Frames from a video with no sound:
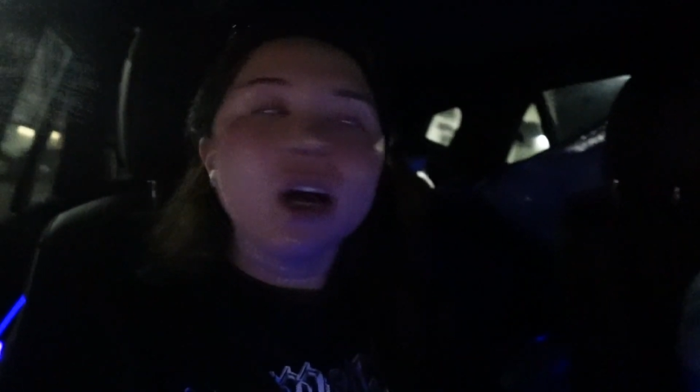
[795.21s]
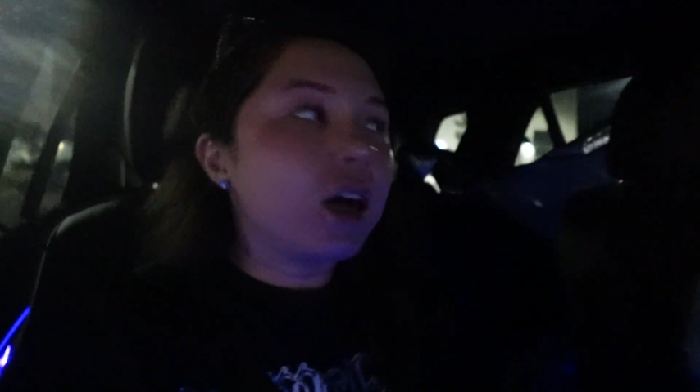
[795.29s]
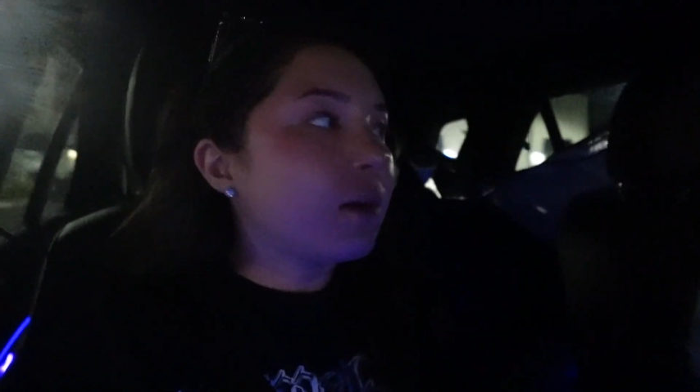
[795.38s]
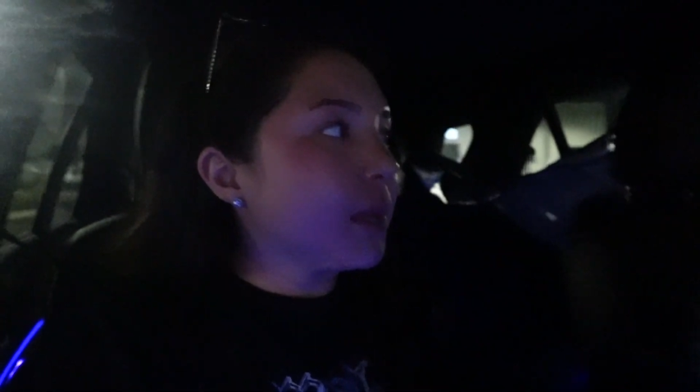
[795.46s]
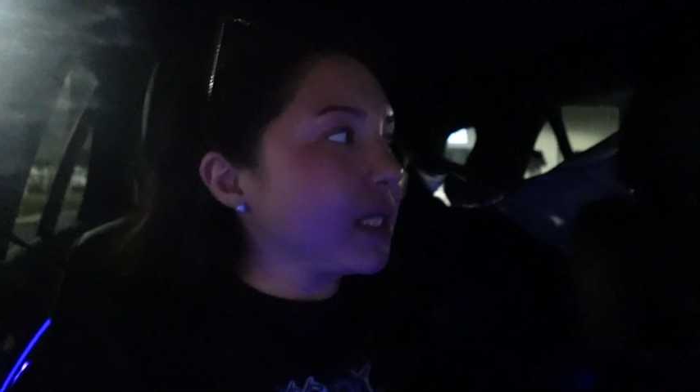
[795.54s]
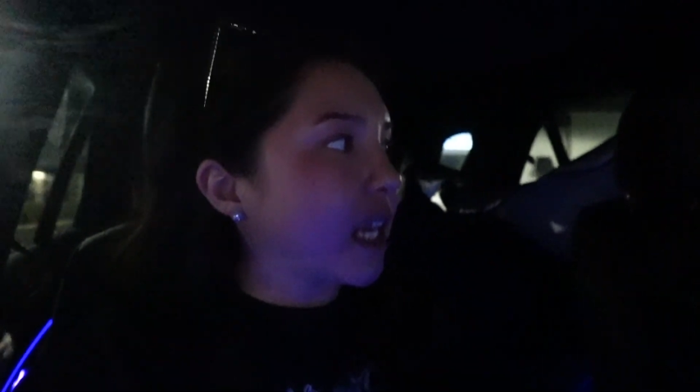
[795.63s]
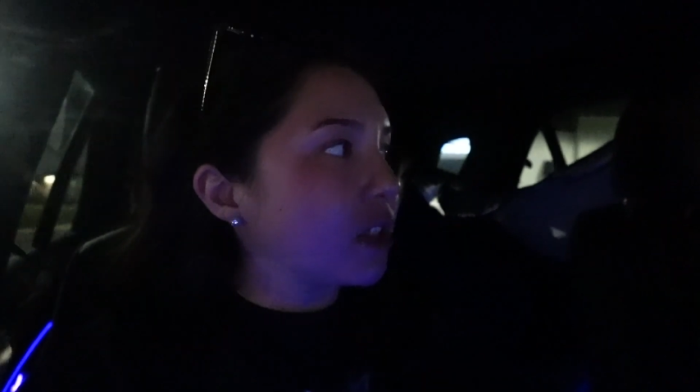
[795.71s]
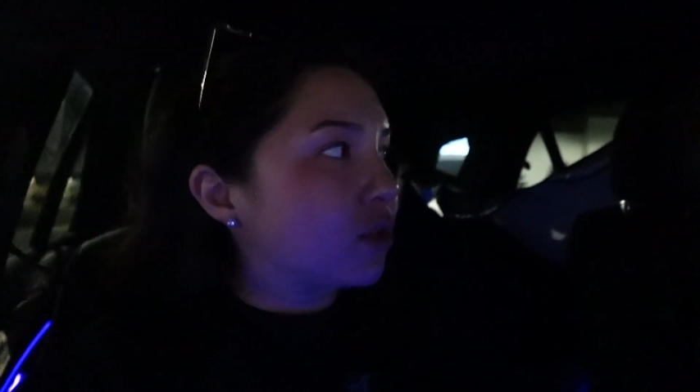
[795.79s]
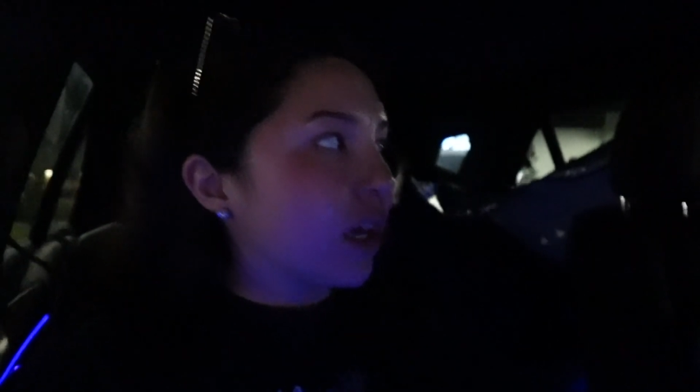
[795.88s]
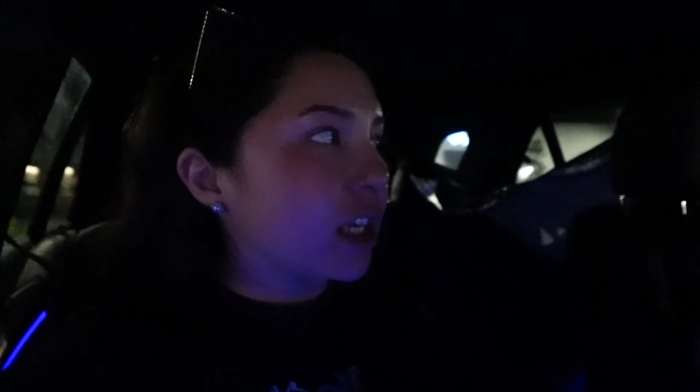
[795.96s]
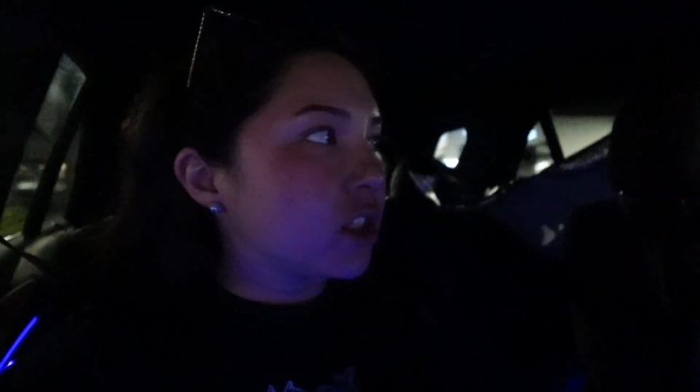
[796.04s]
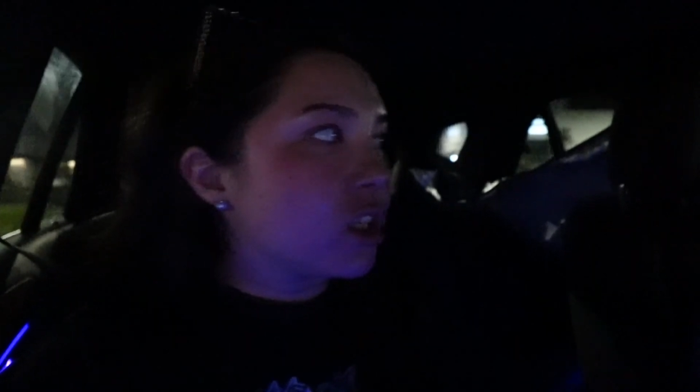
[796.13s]
of my dad's
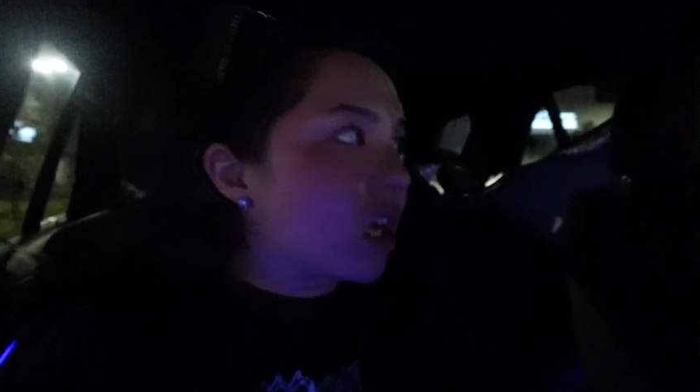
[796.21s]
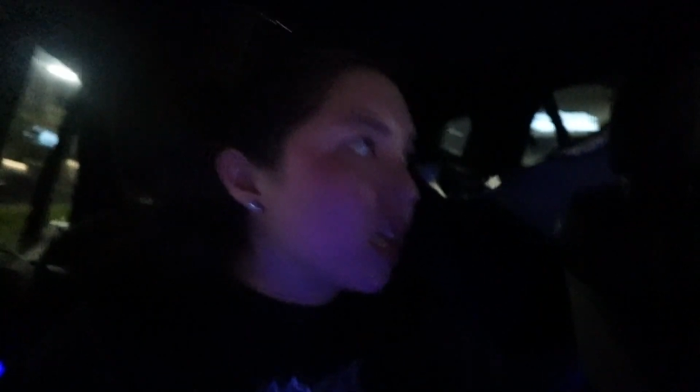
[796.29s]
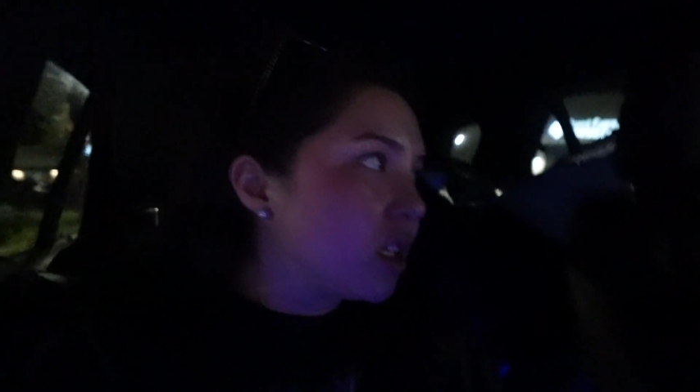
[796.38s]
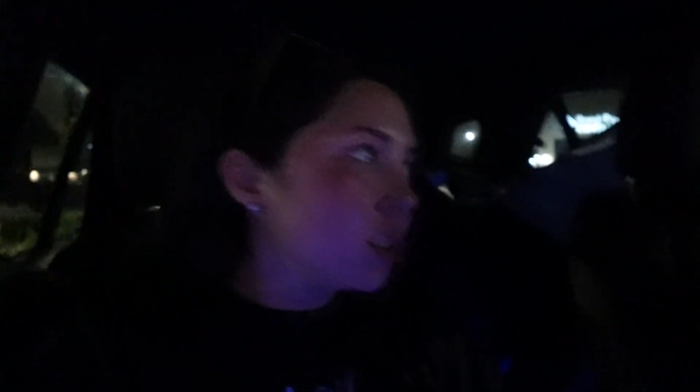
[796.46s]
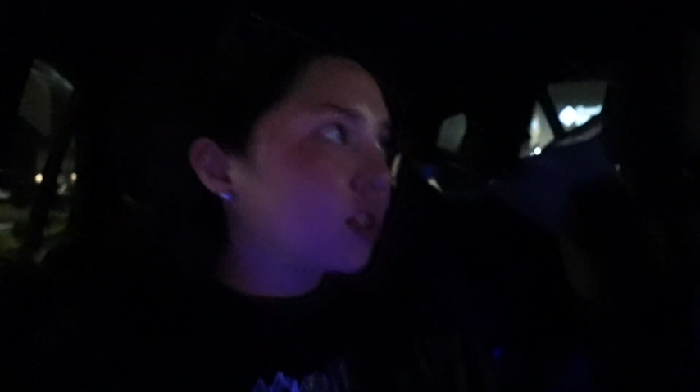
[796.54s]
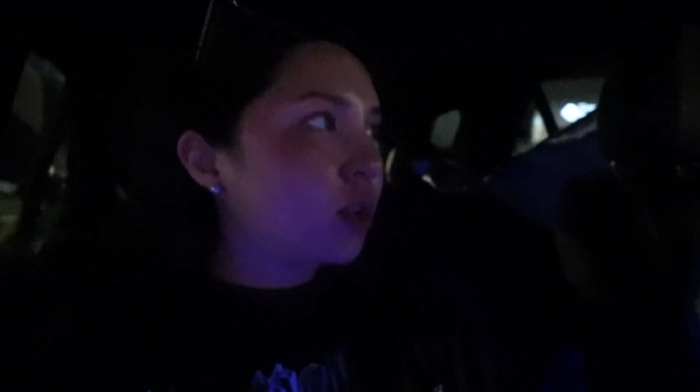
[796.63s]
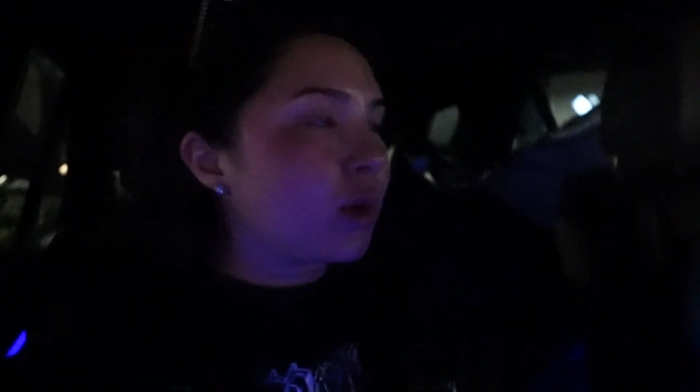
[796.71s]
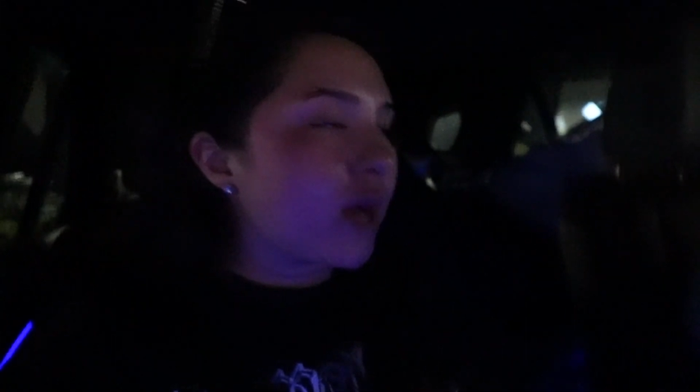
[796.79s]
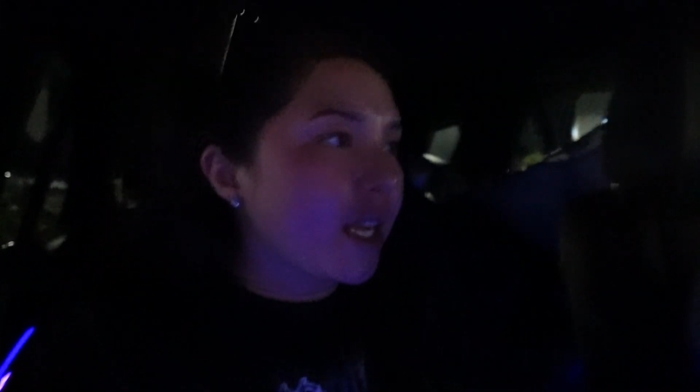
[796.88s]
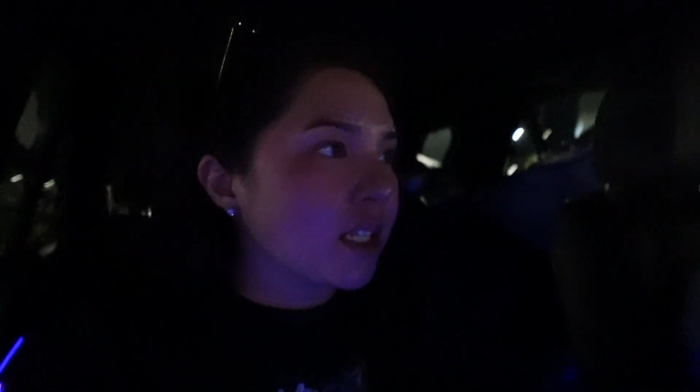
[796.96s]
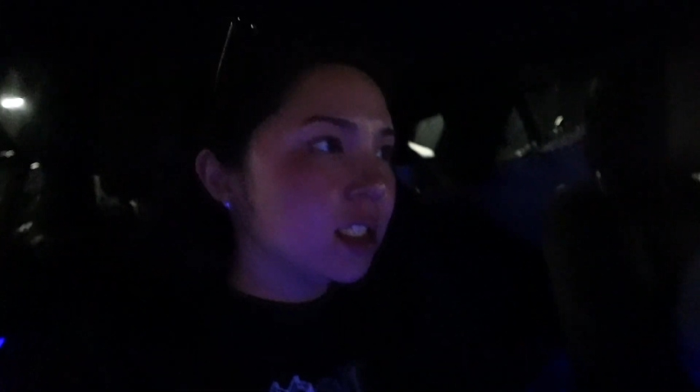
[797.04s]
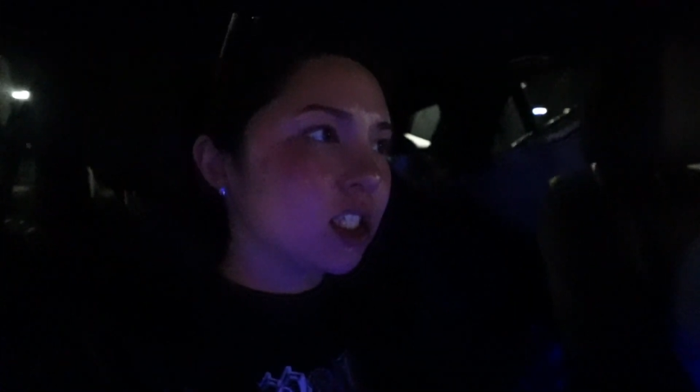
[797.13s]
restaurant so you
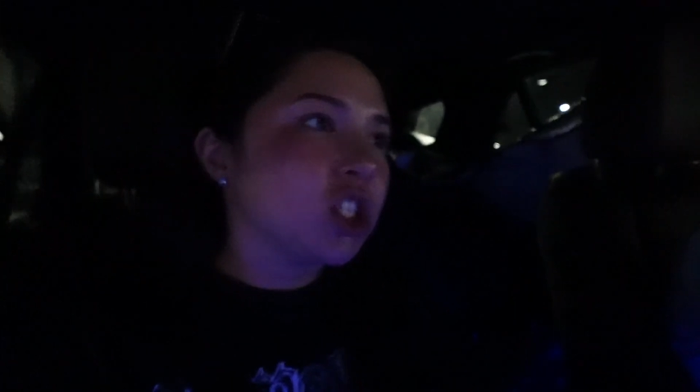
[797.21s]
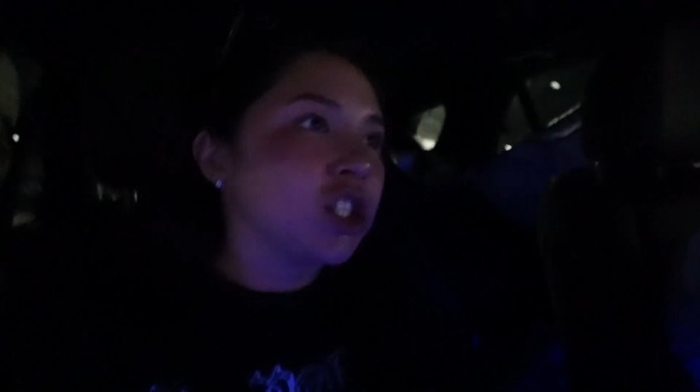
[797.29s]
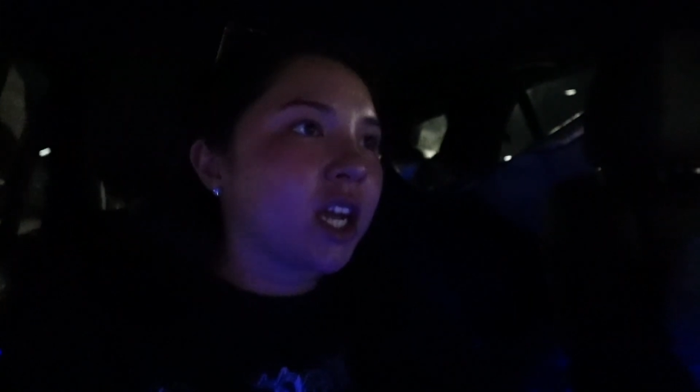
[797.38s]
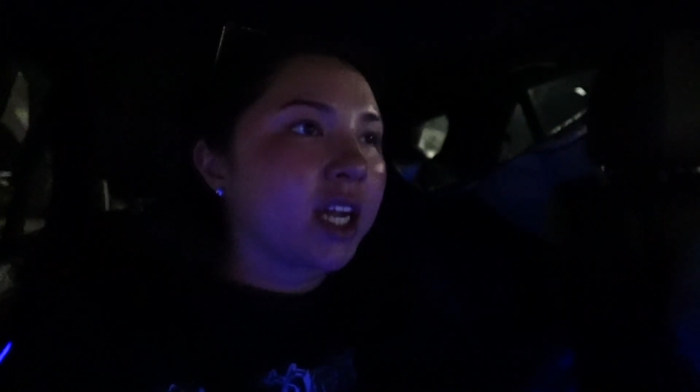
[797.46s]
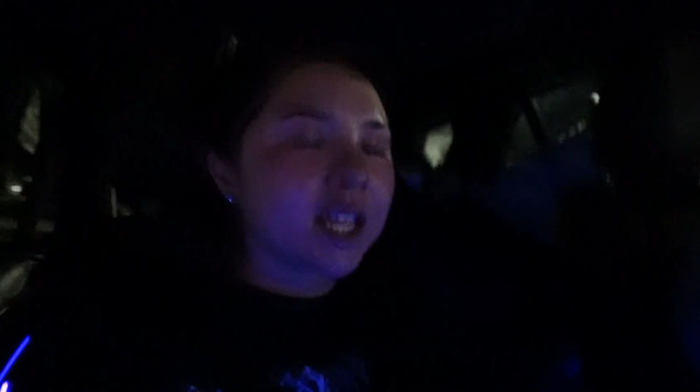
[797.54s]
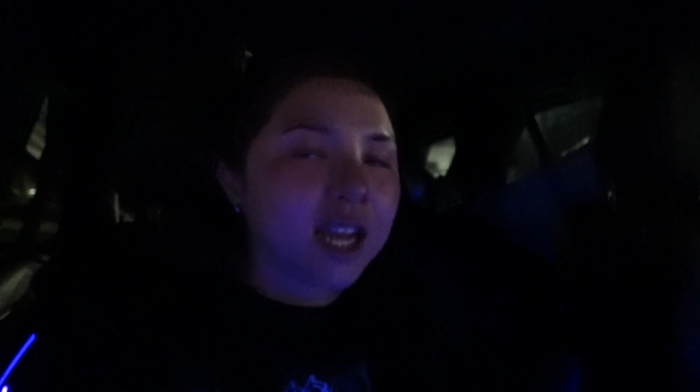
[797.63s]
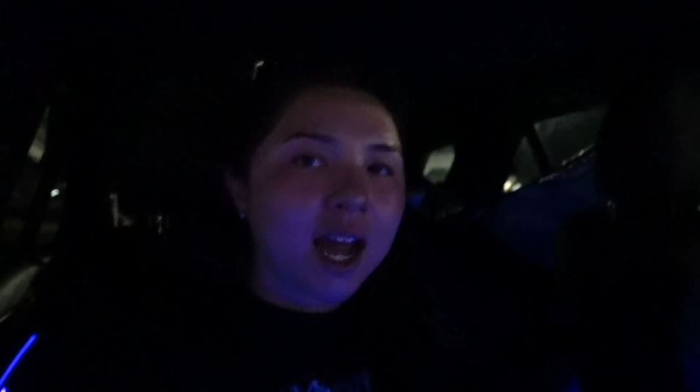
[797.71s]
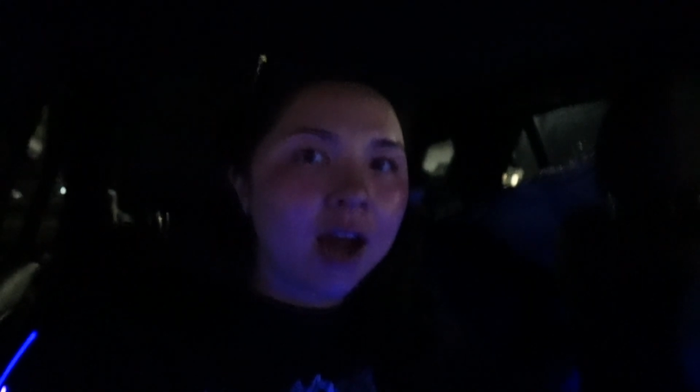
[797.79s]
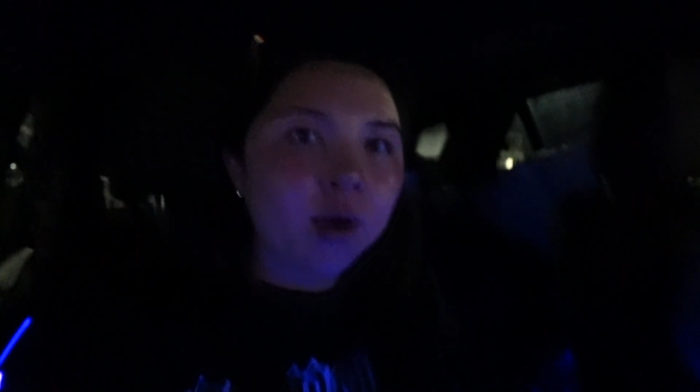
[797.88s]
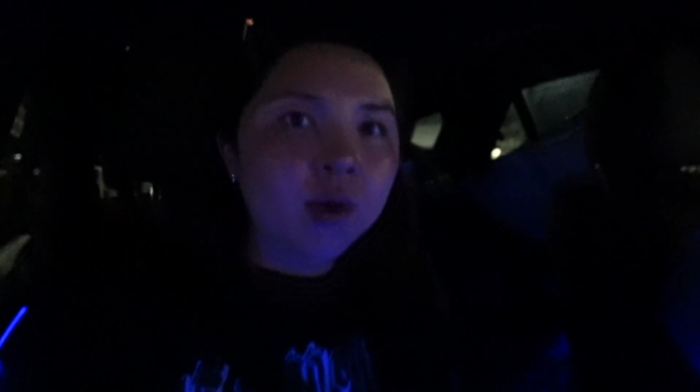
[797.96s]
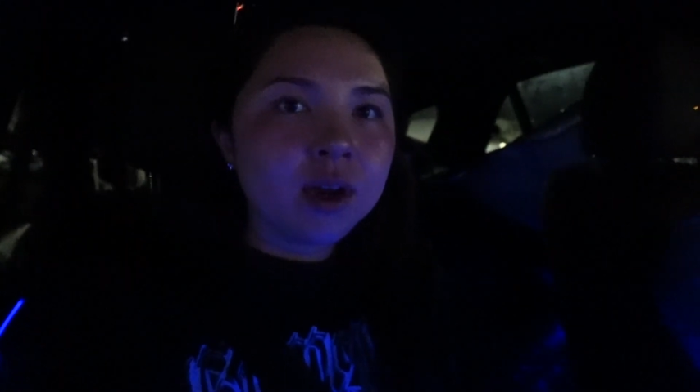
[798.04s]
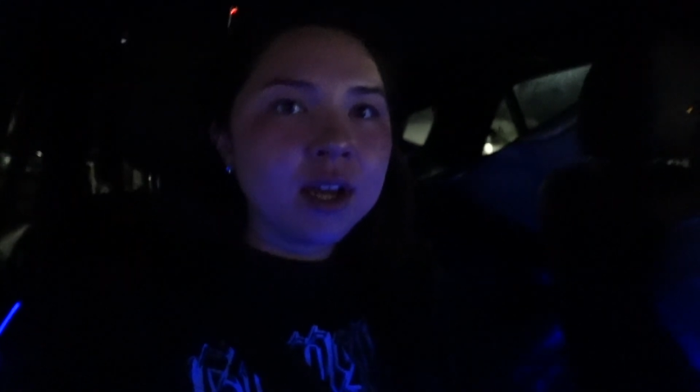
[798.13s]
guys can check it out,